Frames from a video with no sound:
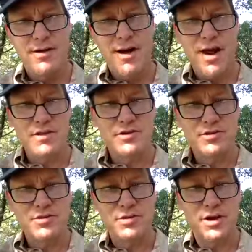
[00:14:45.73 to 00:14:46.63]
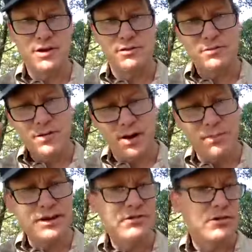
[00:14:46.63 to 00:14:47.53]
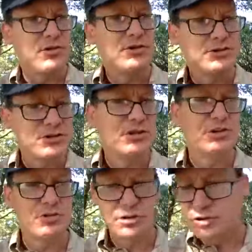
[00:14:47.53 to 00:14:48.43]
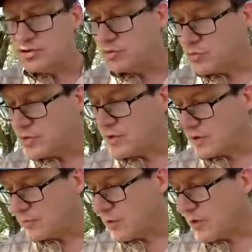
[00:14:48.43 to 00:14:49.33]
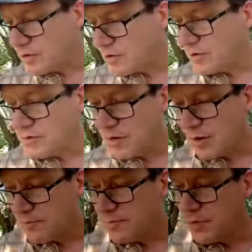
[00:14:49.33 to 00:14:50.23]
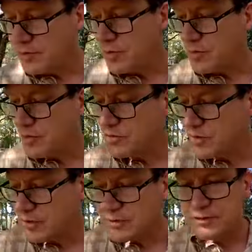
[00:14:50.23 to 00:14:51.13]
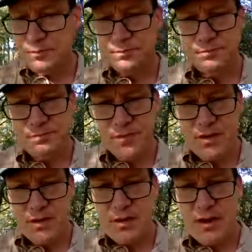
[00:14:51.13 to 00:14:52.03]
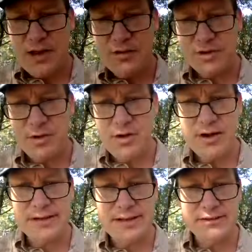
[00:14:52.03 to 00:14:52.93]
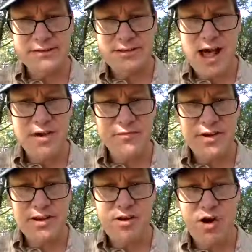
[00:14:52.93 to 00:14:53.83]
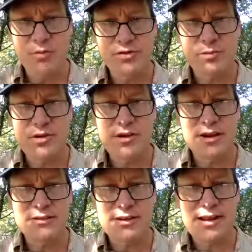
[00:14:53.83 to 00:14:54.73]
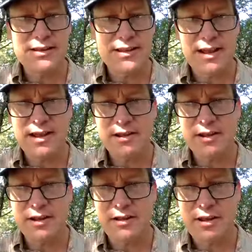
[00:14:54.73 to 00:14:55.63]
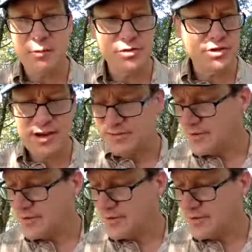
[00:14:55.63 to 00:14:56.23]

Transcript: And then you can basically do a serial dilution with it as well, and you can do some of those things. Anyways, I'm going to go ahead and end this live video. I hope some of you guys liked that and it helped you guys